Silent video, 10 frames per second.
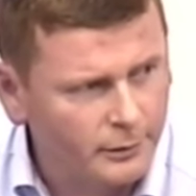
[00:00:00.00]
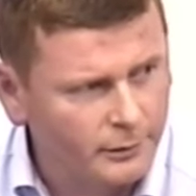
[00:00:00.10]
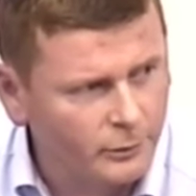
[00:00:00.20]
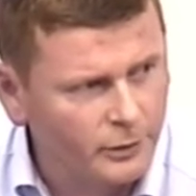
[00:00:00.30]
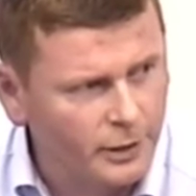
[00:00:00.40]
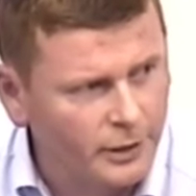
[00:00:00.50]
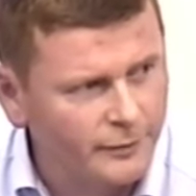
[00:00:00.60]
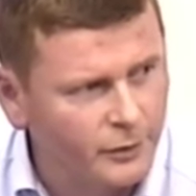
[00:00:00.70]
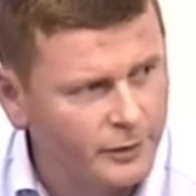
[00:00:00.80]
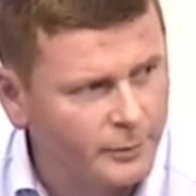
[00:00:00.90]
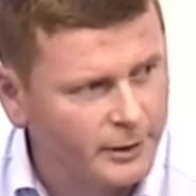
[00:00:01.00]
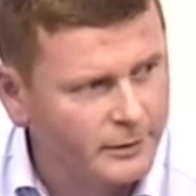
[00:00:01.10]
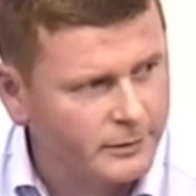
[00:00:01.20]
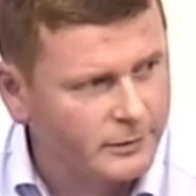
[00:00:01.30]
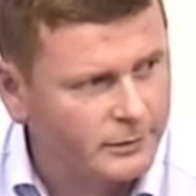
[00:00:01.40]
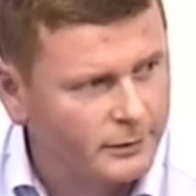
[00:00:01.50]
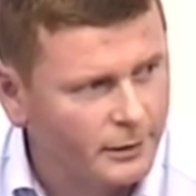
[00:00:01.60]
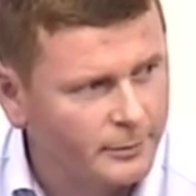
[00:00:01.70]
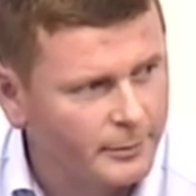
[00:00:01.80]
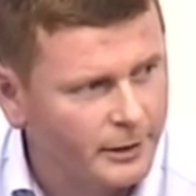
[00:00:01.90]
Do you want to have five minutes,
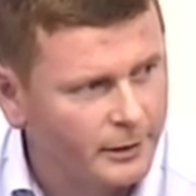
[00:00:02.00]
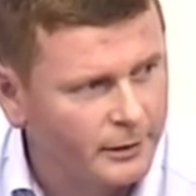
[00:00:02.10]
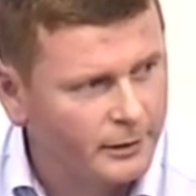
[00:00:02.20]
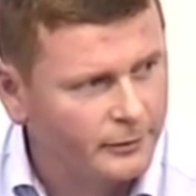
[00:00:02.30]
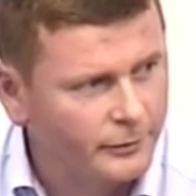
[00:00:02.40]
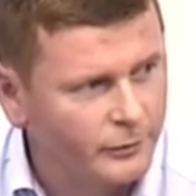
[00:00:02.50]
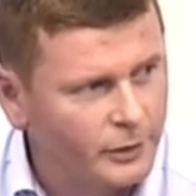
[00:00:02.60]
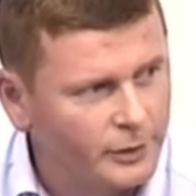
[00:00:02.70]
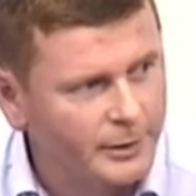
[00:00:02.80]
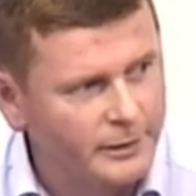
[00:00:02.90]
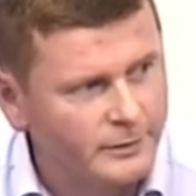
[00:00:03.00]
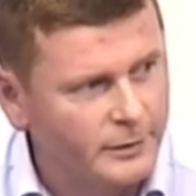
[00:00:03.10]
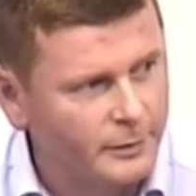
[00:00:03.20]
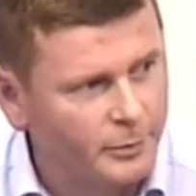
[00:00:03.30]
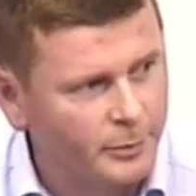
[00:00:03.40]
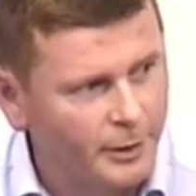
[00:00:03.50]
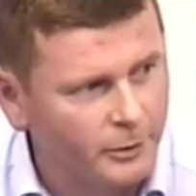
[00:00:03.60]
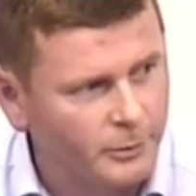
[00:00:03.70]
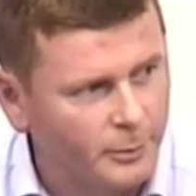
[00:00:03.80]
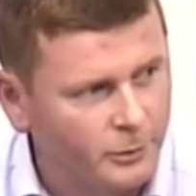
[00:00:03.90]
Lord Mayor? Five minutes to
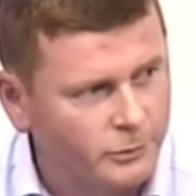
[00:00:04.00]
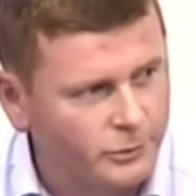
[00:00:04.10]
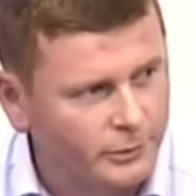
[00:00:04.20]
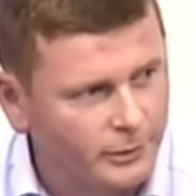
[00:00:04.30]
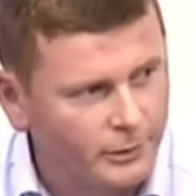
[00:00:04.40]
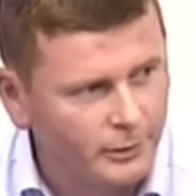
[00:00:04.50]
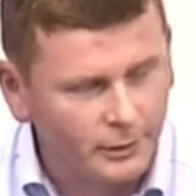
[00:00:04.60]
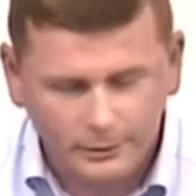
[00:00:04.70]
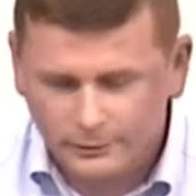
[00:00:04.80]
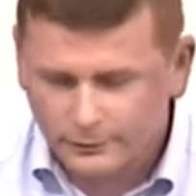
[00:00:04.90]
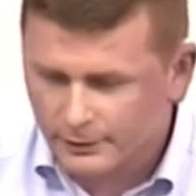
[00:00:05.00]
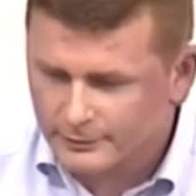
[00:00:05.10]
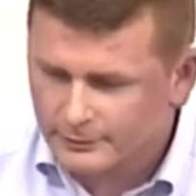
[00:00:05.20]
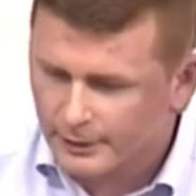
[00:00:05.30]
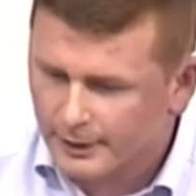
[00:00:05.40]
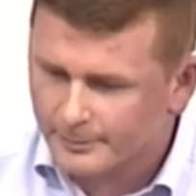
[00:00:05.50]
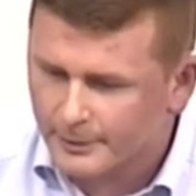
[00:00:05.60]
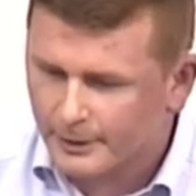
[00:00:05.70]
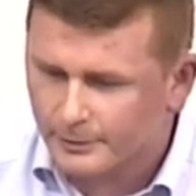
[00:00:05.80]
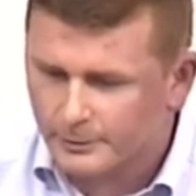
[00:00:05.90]
propose a motion. Jeez, calm
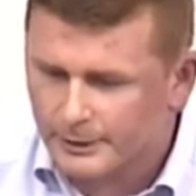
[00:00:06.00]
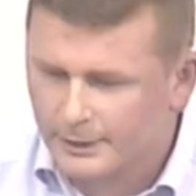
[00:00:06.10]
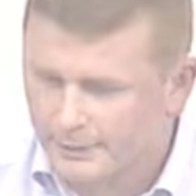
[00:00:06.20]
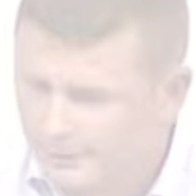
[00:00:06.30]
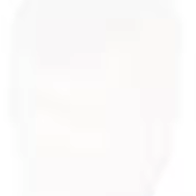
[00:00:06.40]
down, will you?